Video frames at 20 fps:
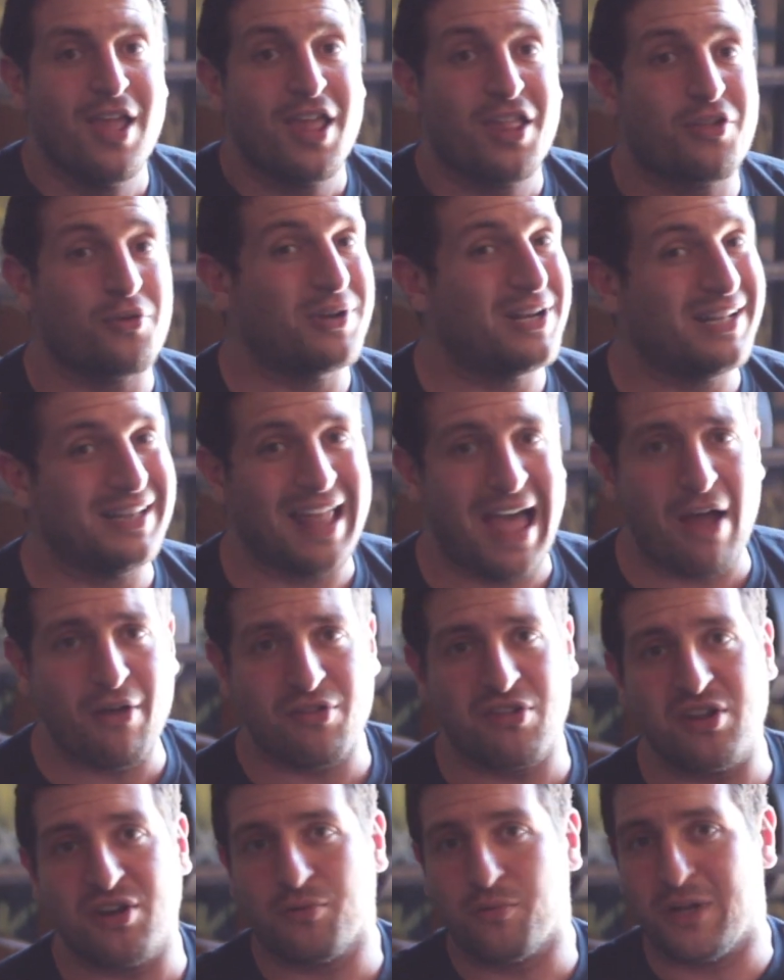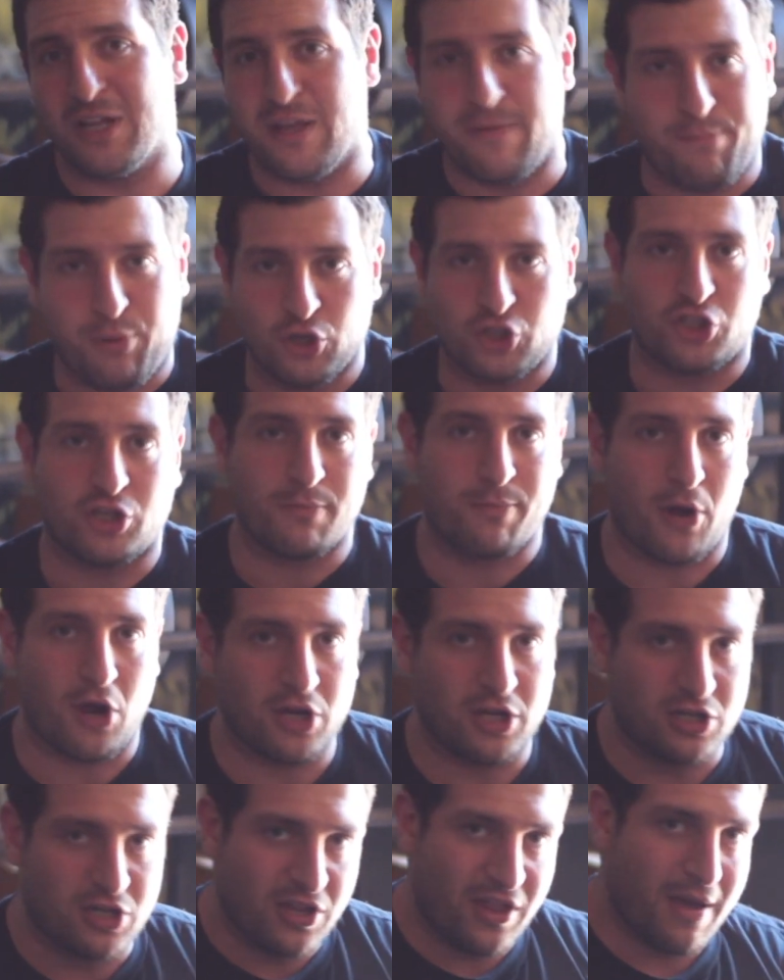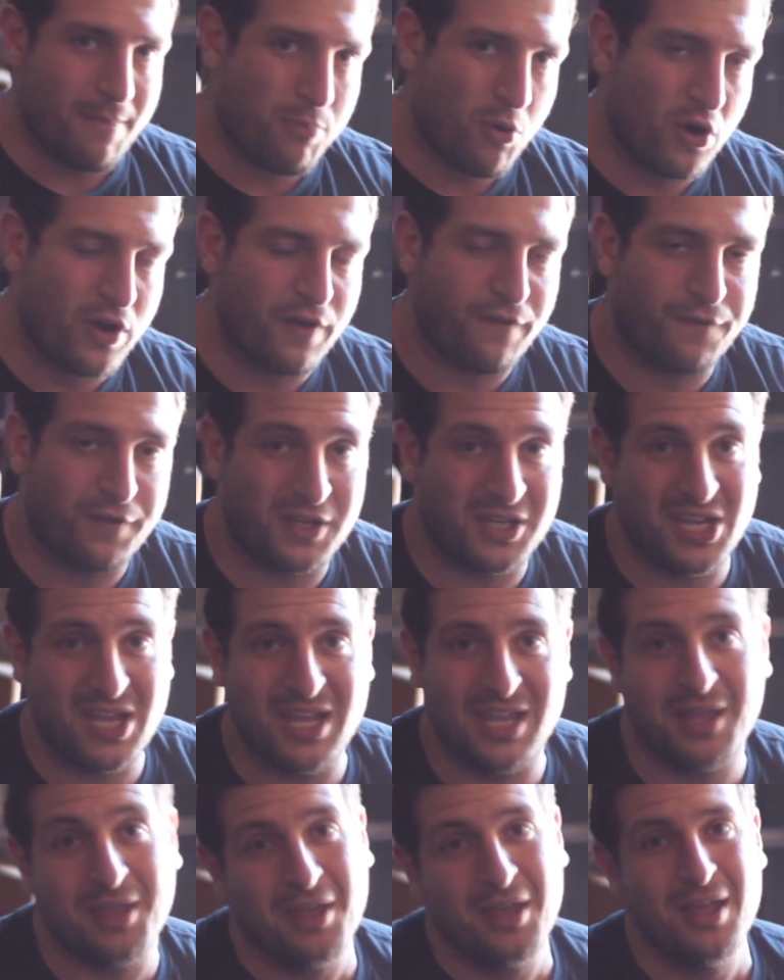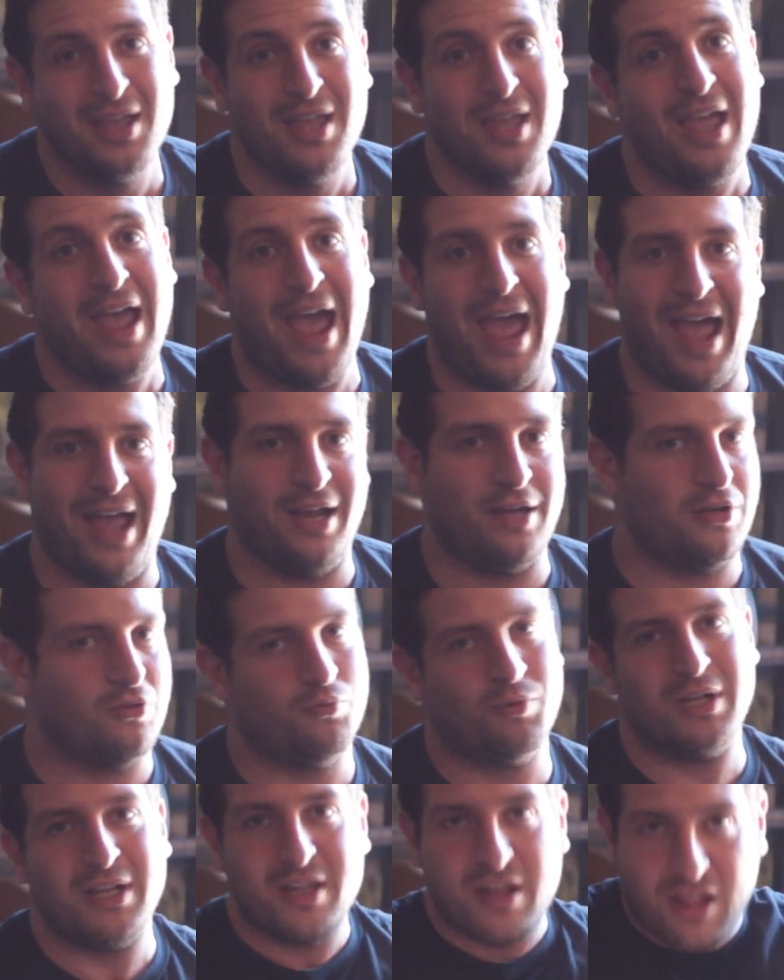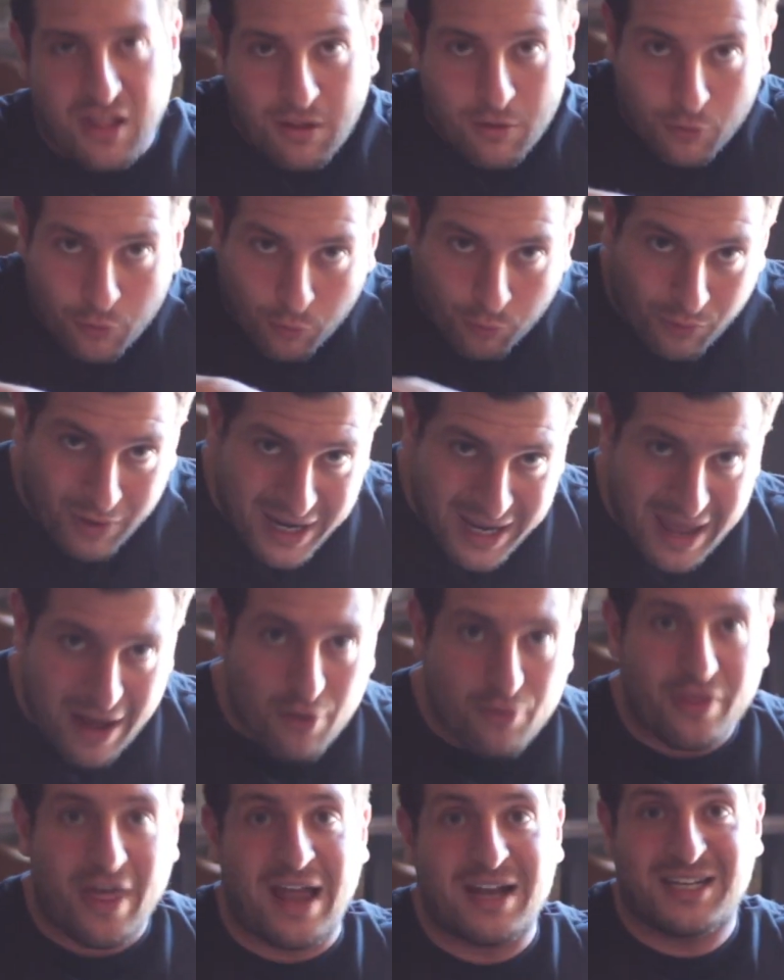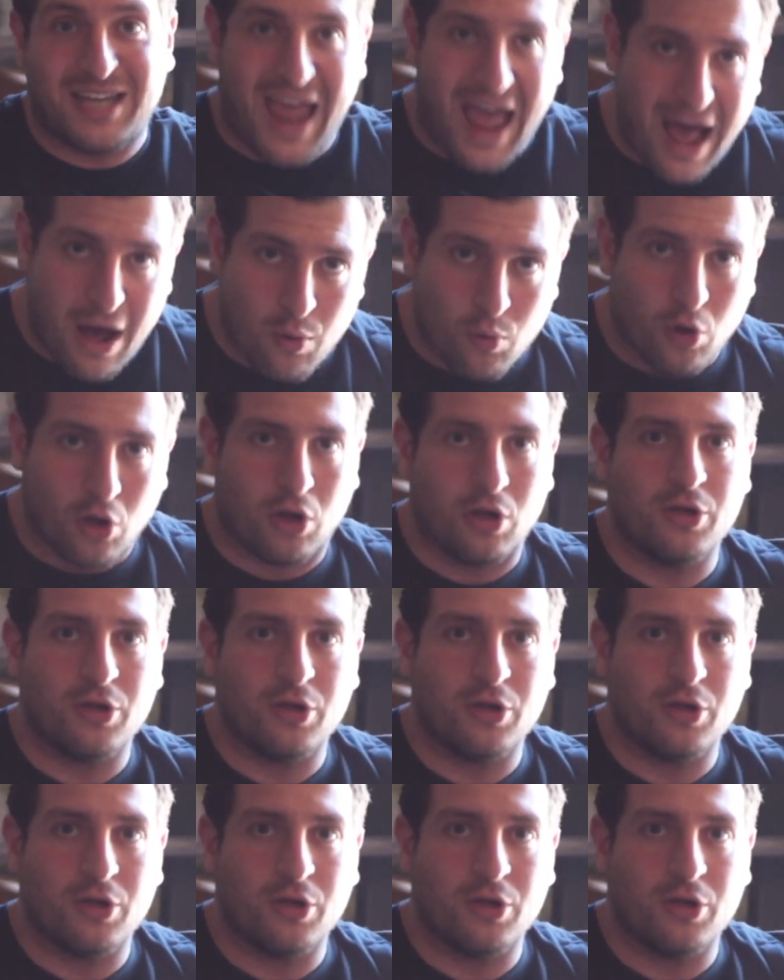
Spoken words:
So it allows you to really push your body to that point of fatigue and really wring out that towel.